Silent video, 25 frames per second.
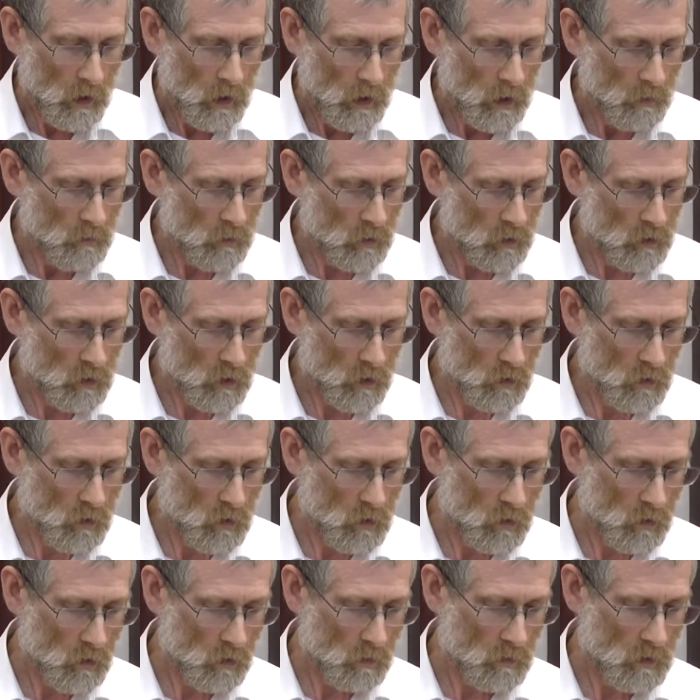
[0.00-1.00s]
I'm not going
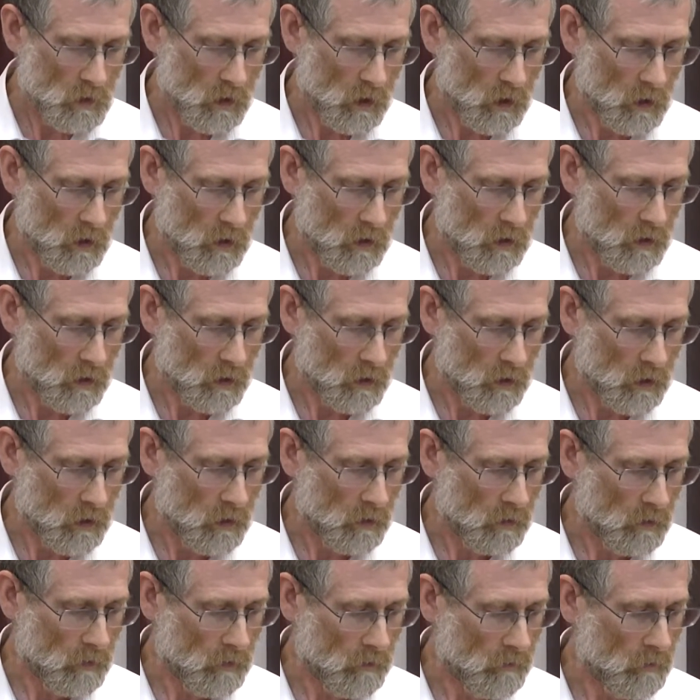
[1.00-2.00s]
to discuss at
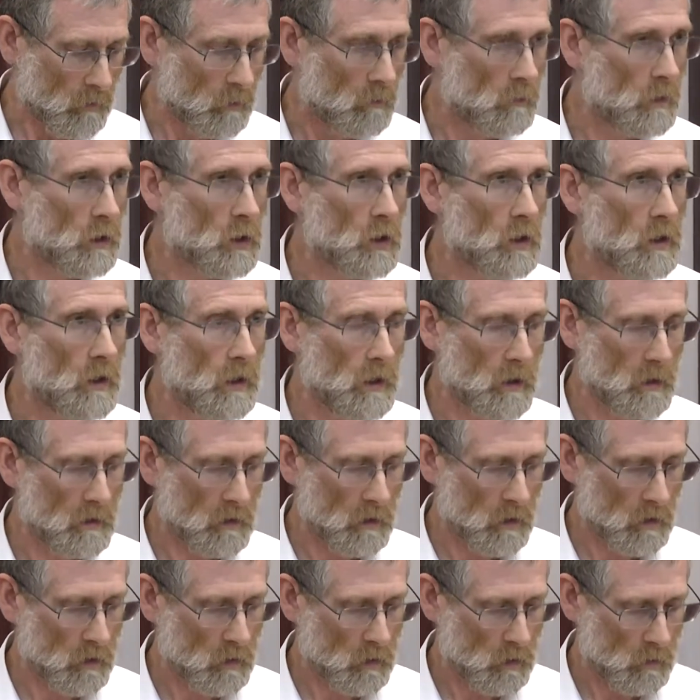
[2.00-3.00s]
length the Mishnaic
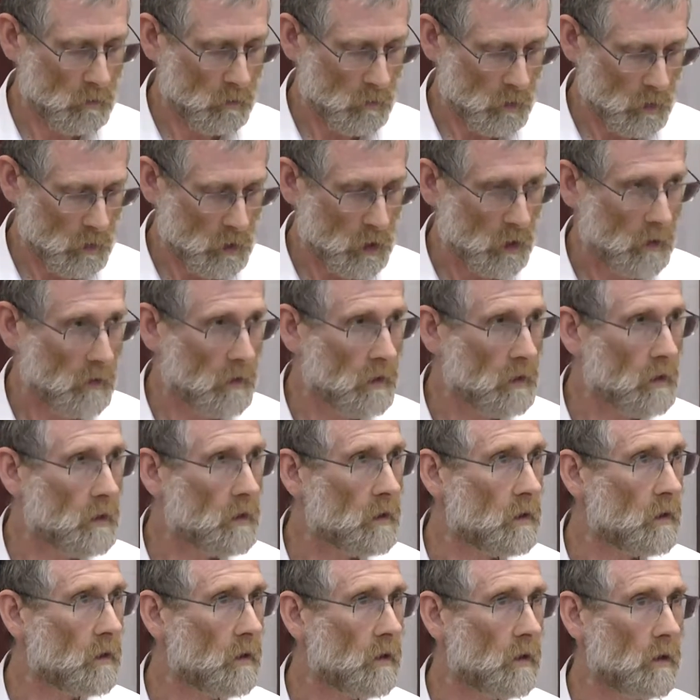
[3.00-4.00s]
system, which I
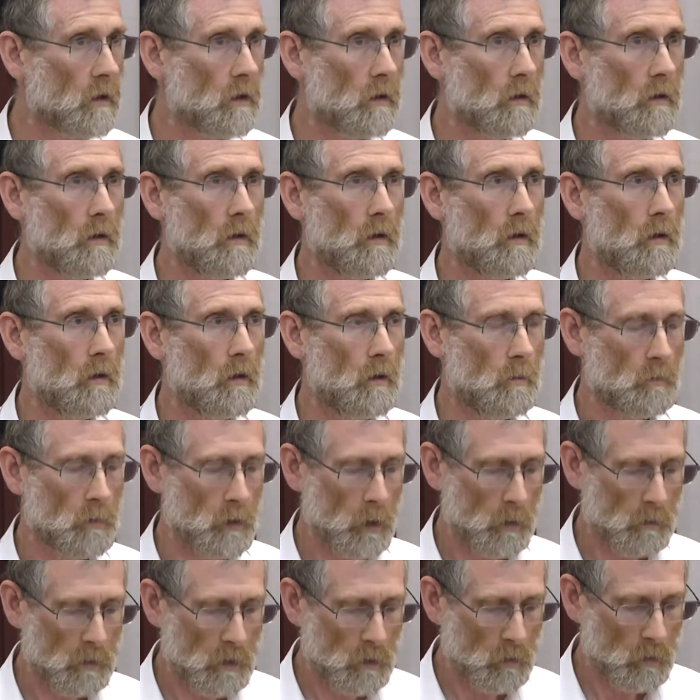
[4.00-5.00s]
think is
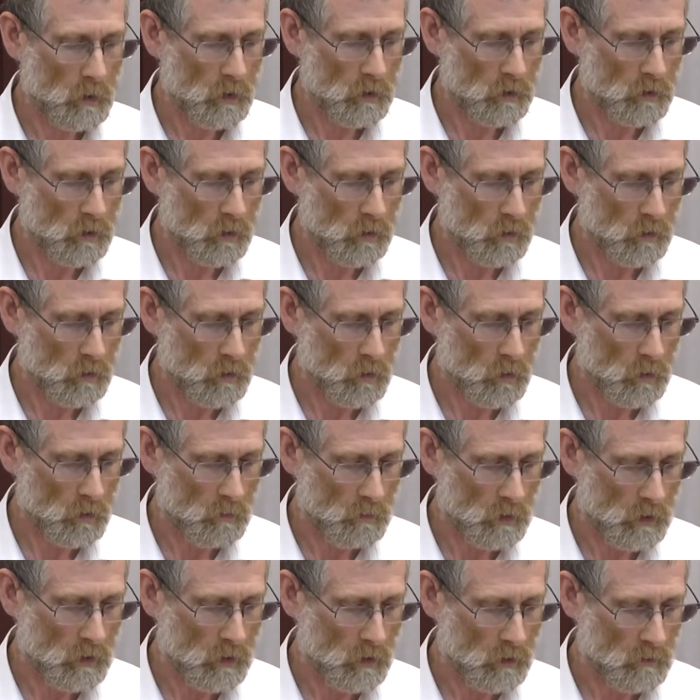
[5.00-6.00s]
probably well known to
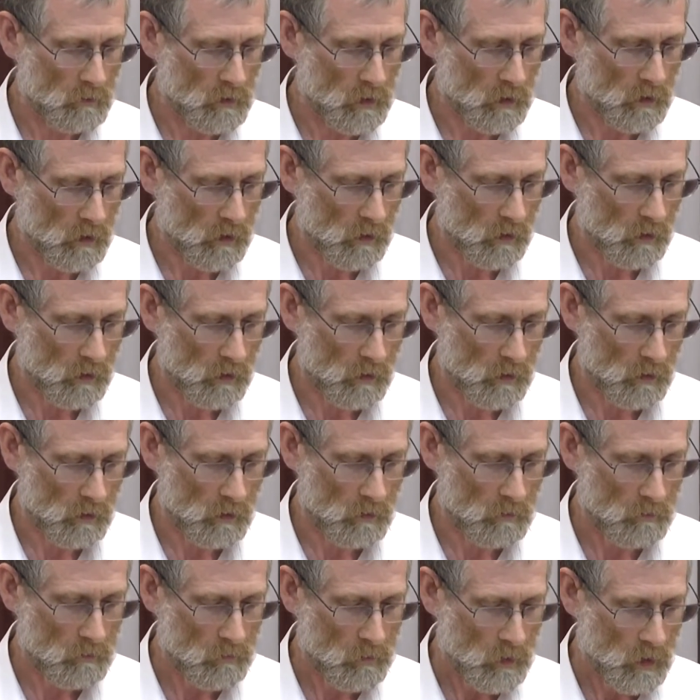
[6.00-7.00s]
many of us
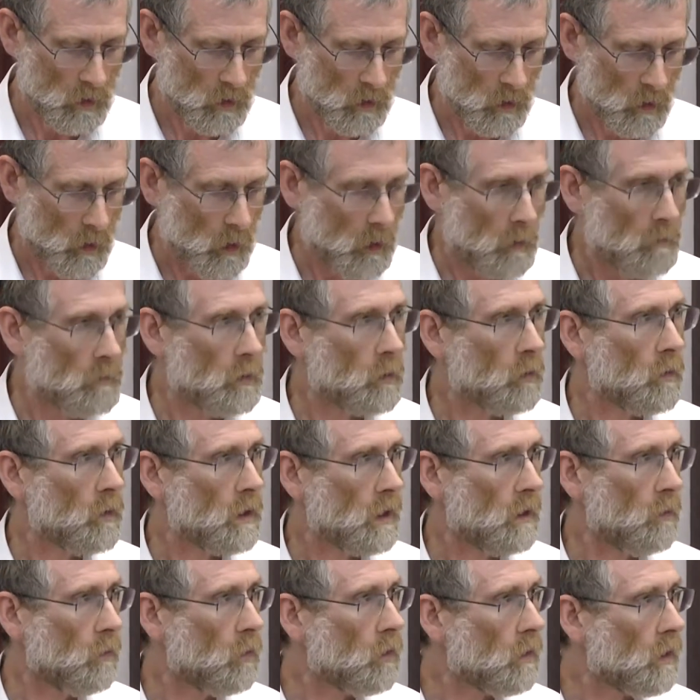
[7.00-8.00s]
here, but what
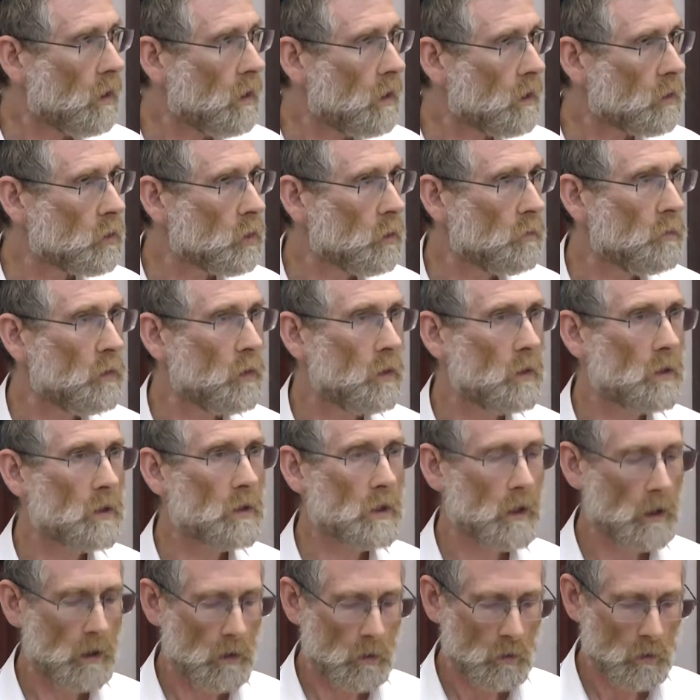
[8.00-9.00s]
I would like to
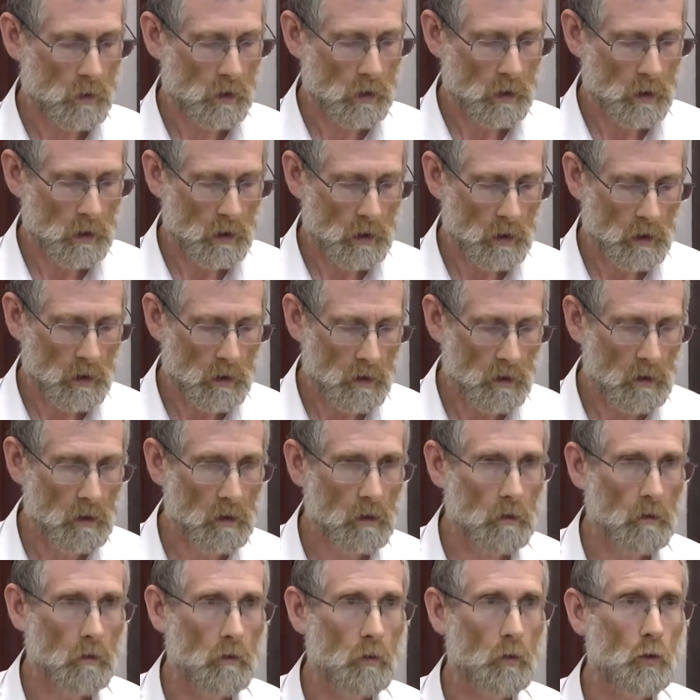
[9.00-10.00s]
point out
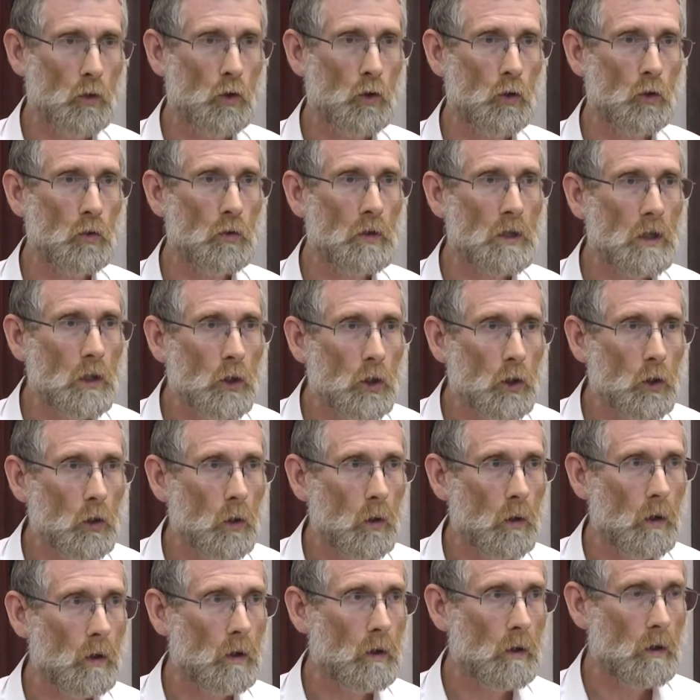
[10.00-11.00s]
is the
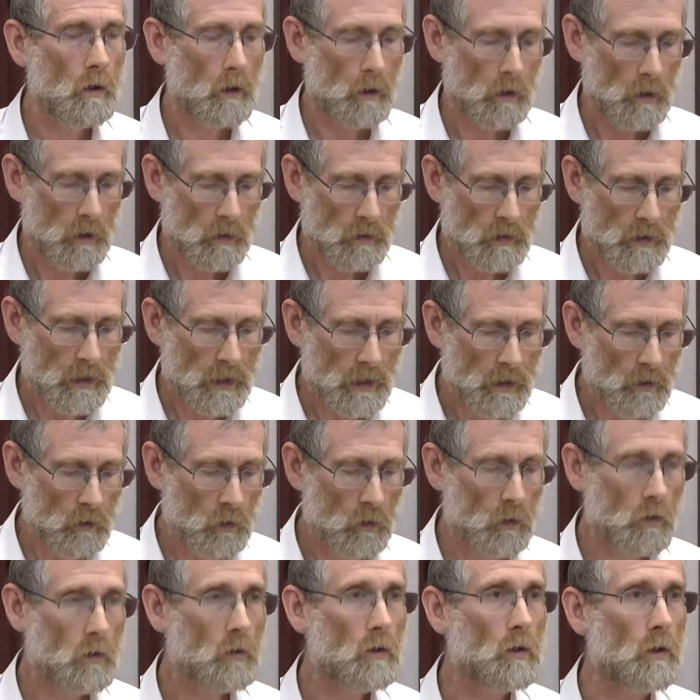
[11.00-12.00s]
judicial
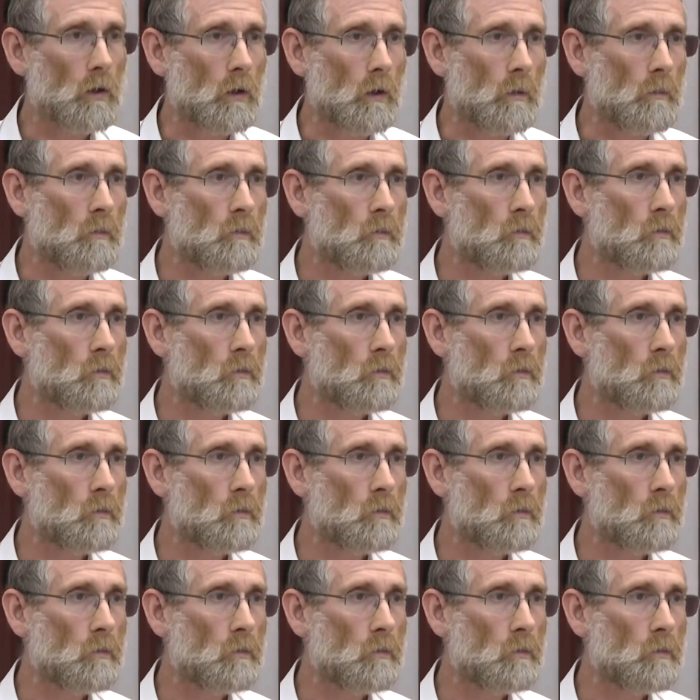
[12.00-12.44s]
character